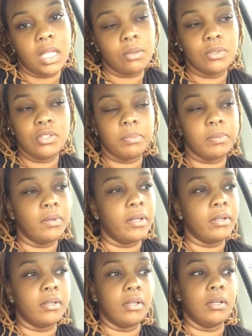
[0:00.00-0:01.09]
what's the
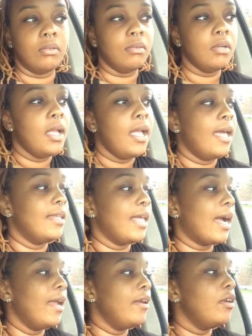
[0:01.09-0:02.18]
point? No. And,
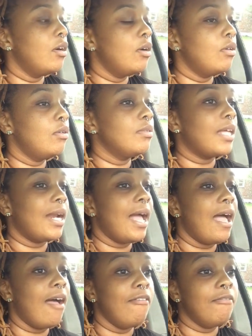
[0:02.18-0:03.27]
like, I know that I
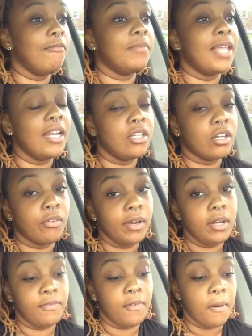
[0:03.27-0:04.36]
have that
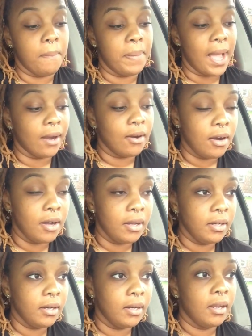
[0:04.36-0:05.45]
degree to fall back
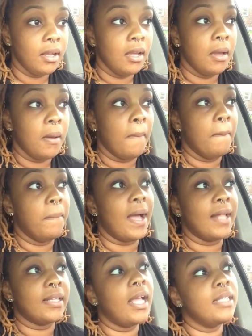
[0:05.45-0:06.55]
on, but
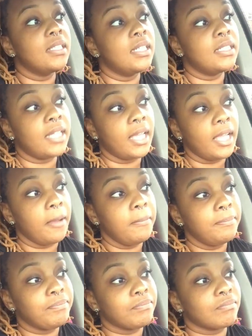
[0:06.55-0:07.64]
at the end of the day,
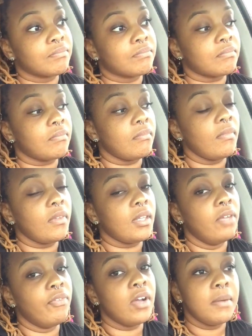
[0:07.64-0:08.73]

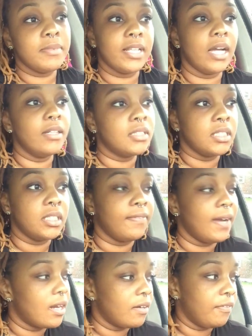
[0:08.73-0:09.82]
if it comes down to, if
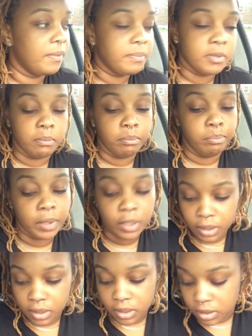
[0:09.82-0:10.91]
I gotta flip some
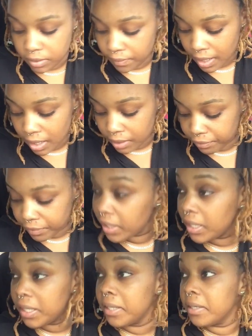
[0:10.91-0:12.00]
burgers, if I gotta
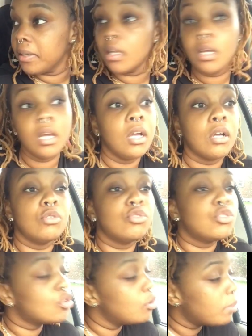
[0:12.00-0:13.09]
freaking go
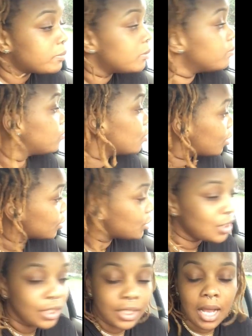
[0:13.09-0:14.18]
scoop up some dog
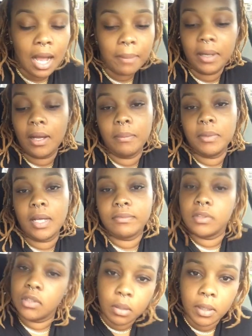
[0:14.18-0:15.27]
shit, I'm gonna have
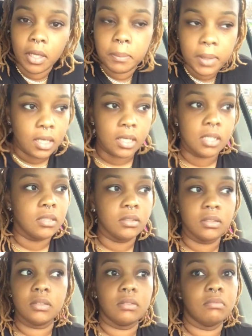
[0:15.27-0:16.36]
to do it,
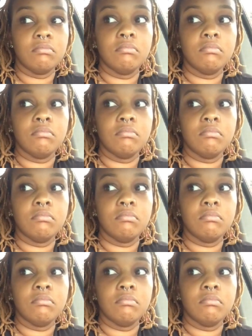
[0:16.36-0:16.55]
because